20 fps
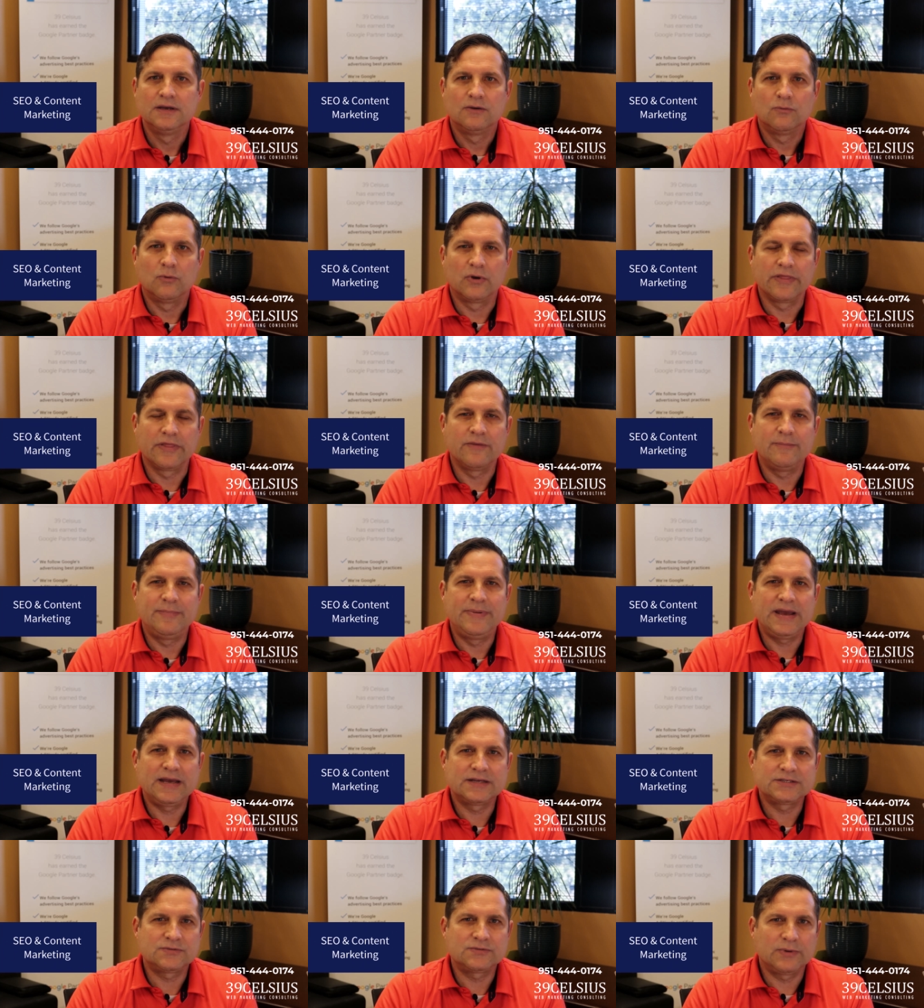One of the
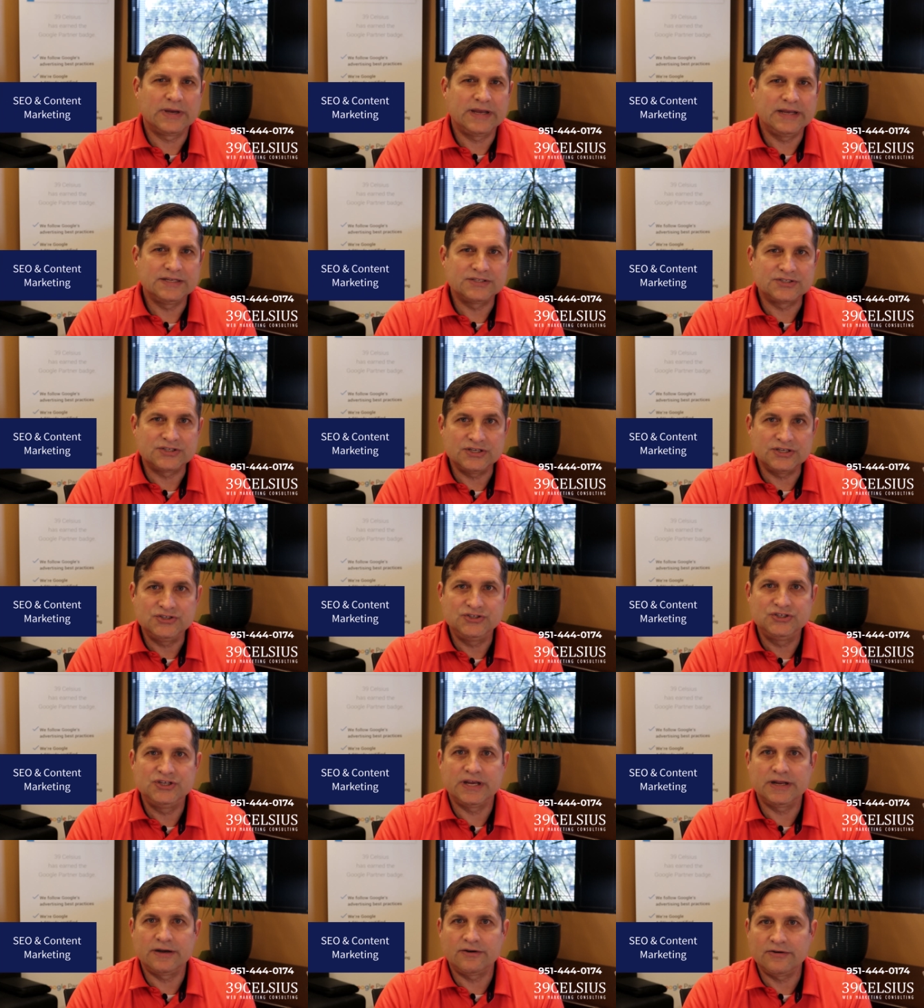best ways to
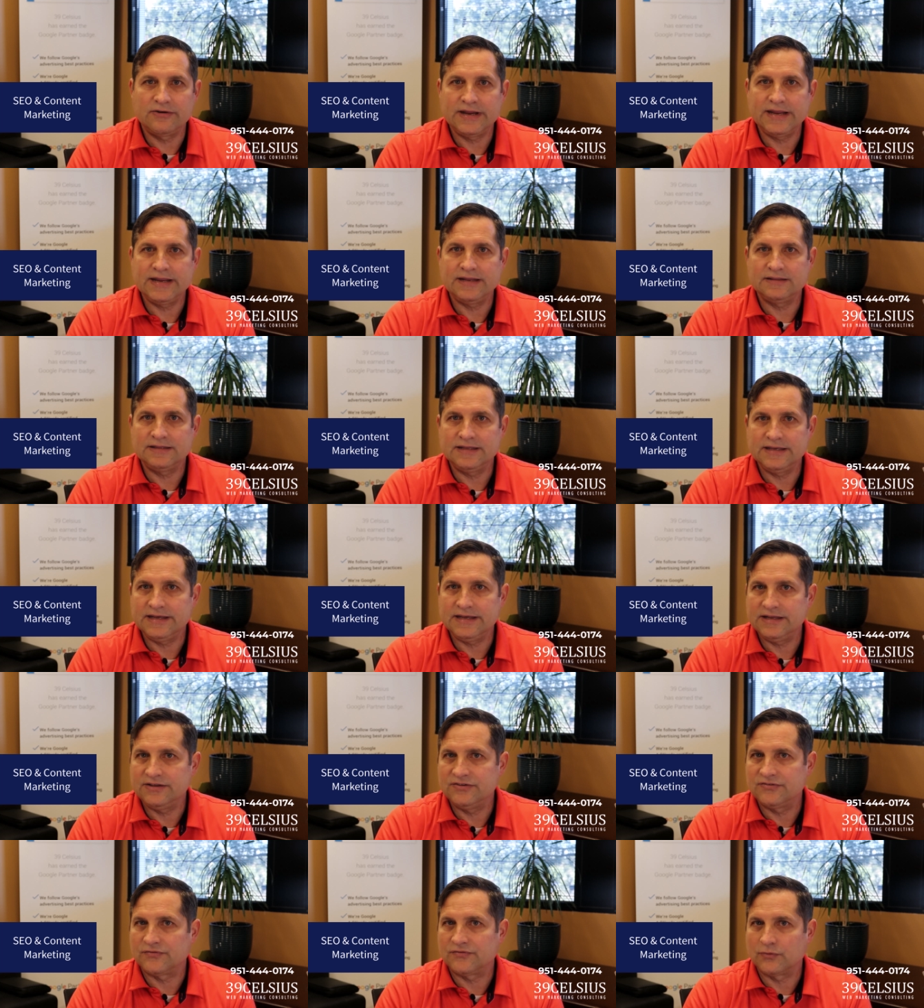generate
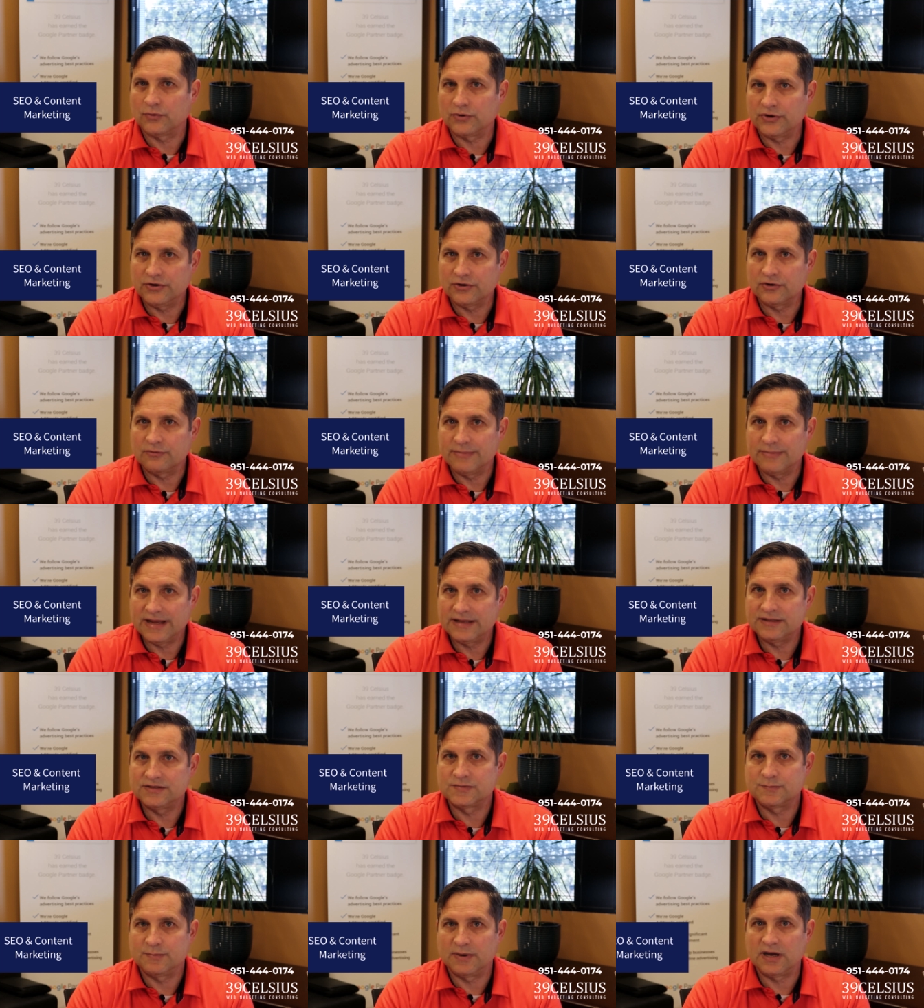leads for your
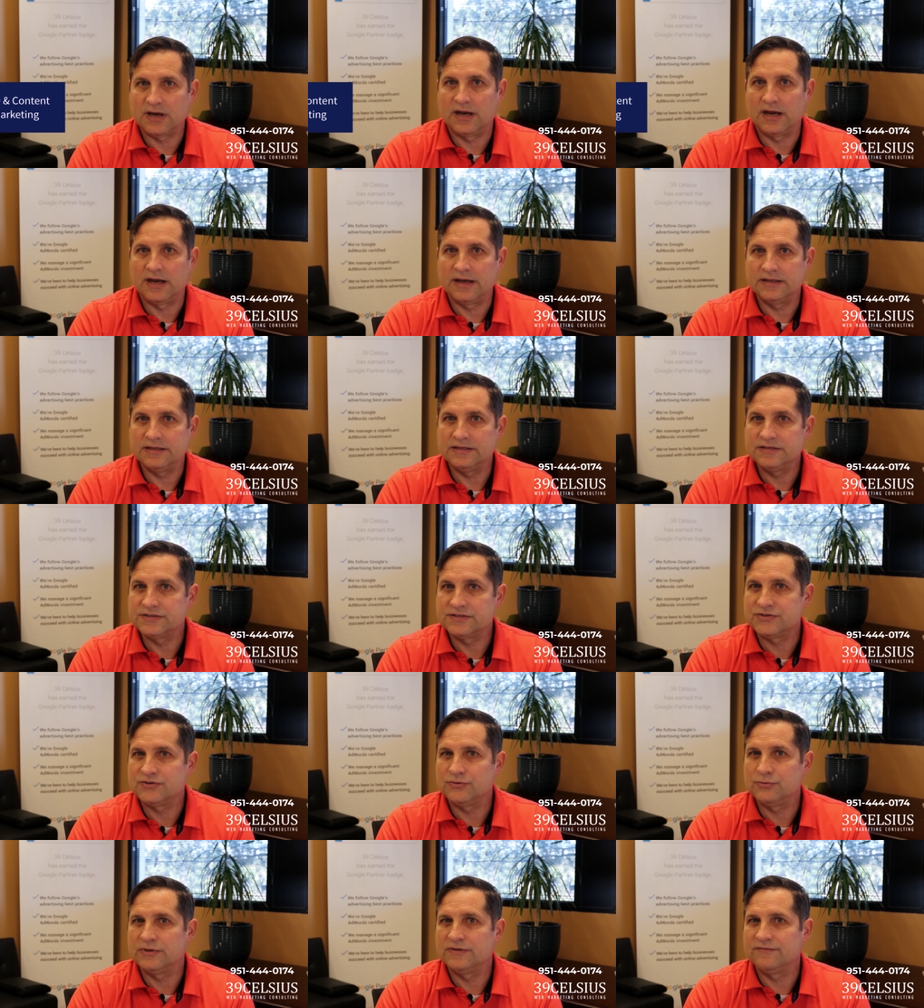med spa is
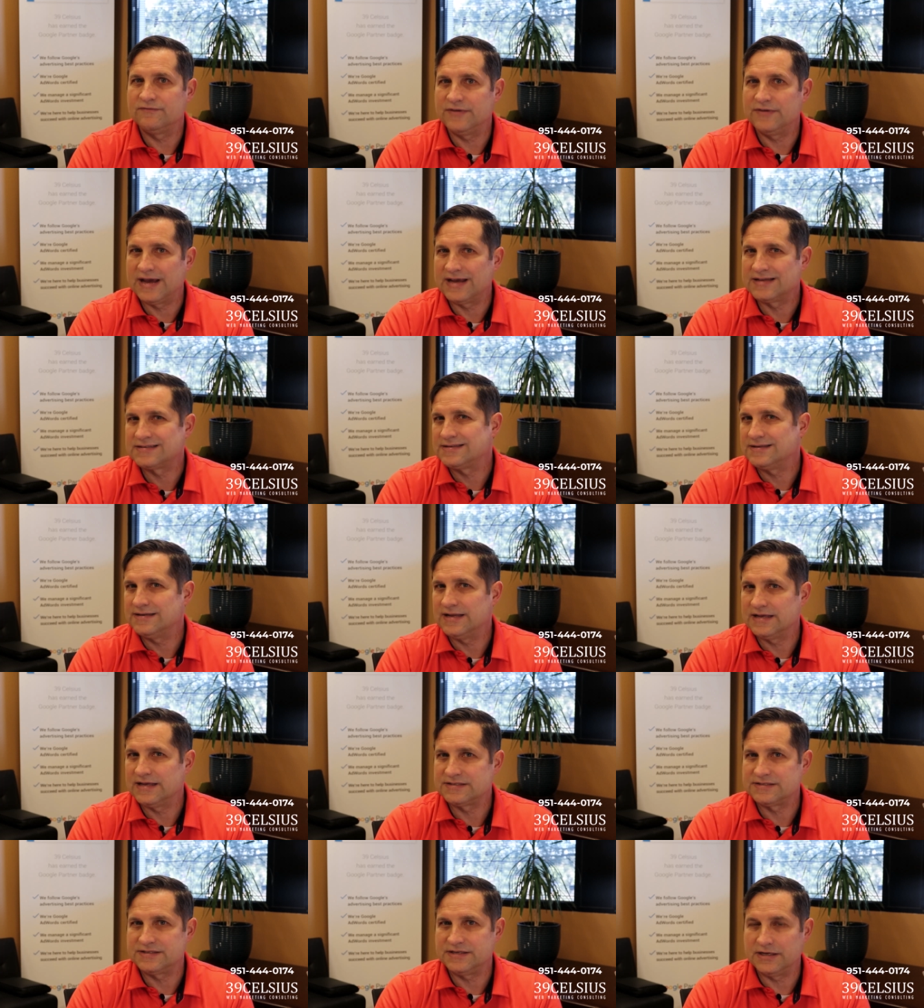to invest in
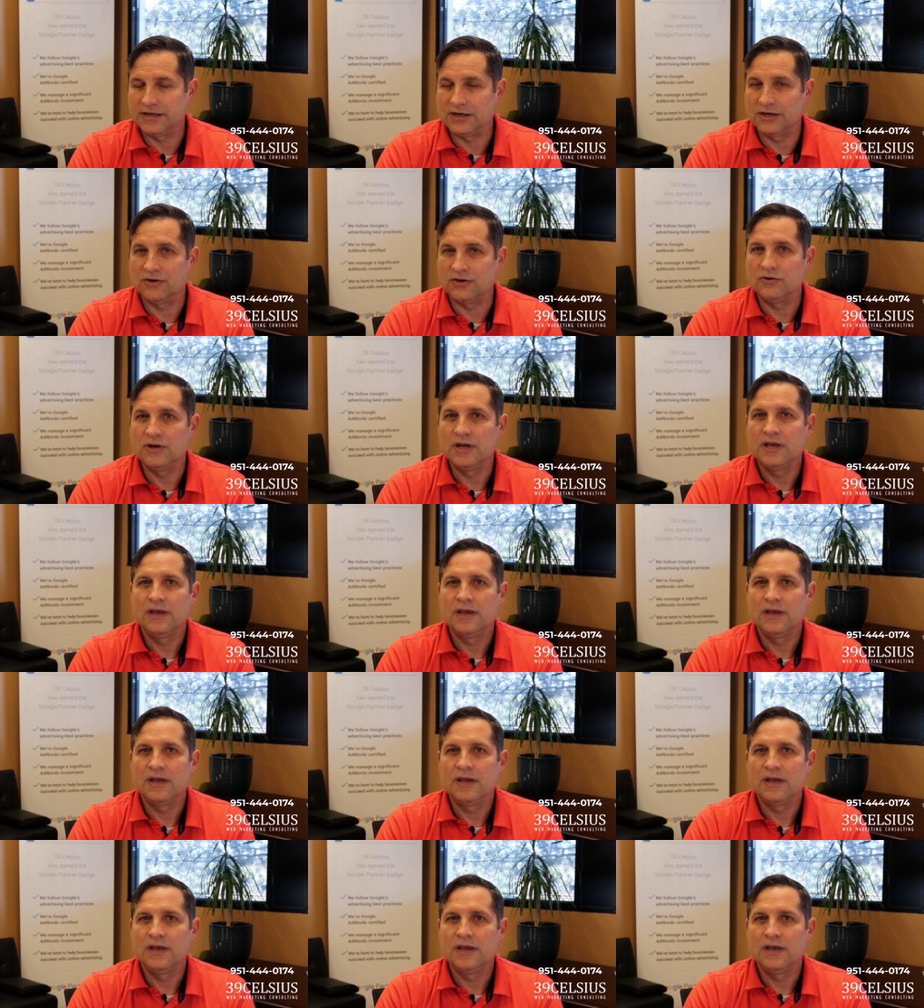SEO